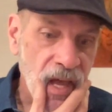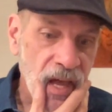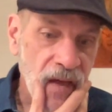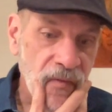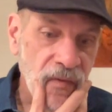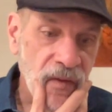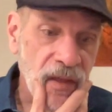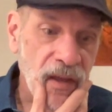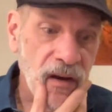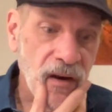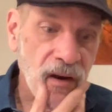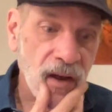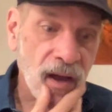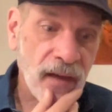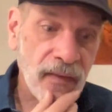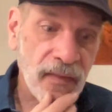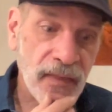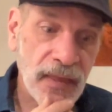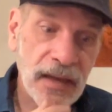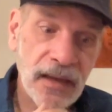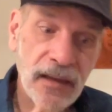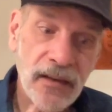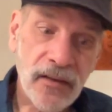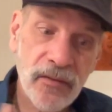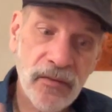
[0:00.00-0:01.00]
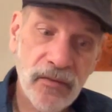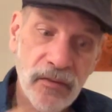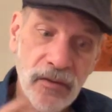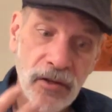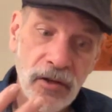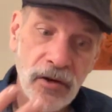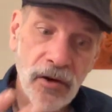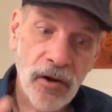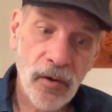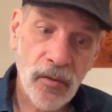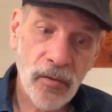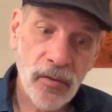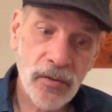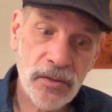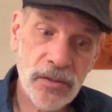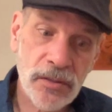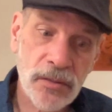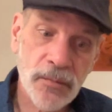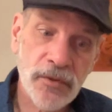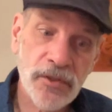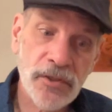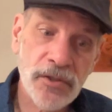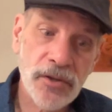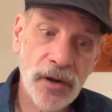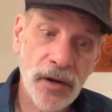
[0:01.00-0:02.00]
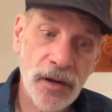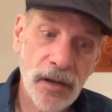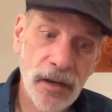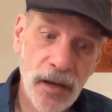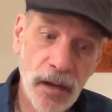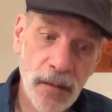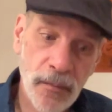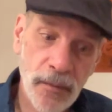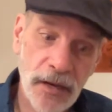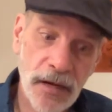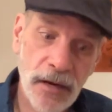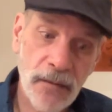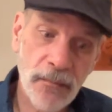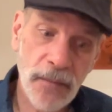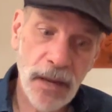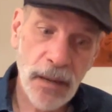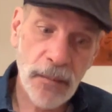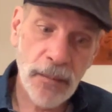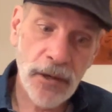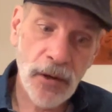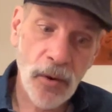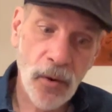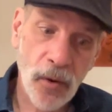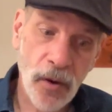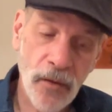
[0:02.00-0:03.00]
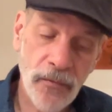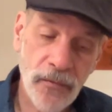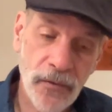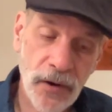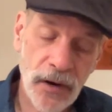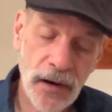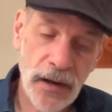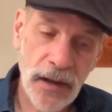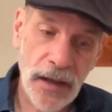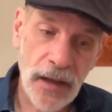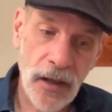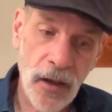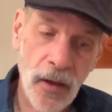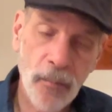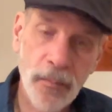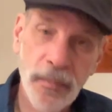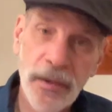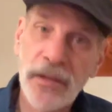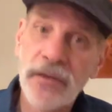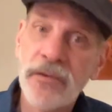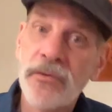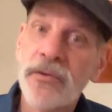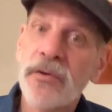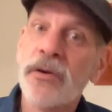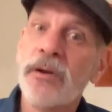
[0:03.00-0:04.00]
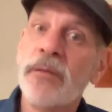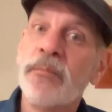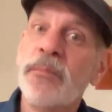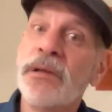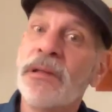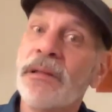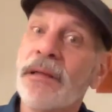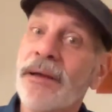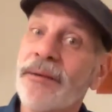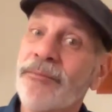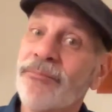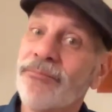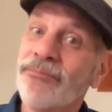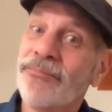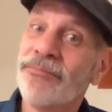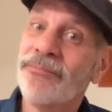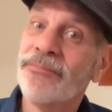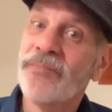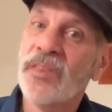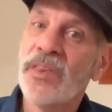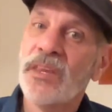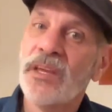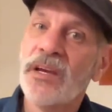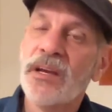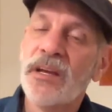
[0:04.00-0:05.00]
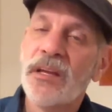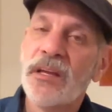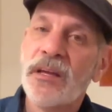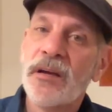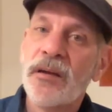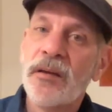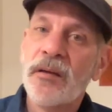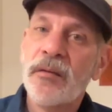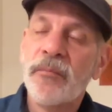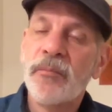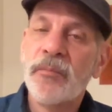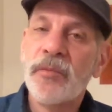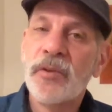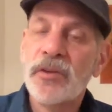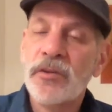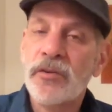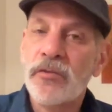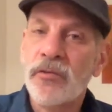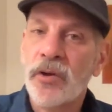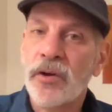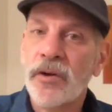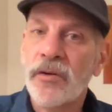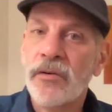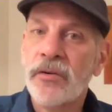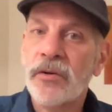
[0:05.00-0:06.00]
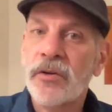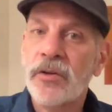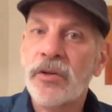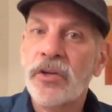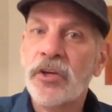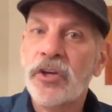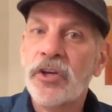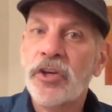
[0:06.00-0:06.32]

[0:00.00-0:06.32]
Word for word: And then I think, you know, someone's going to come in and maybe offer help, and you're going to be like, mm, you look,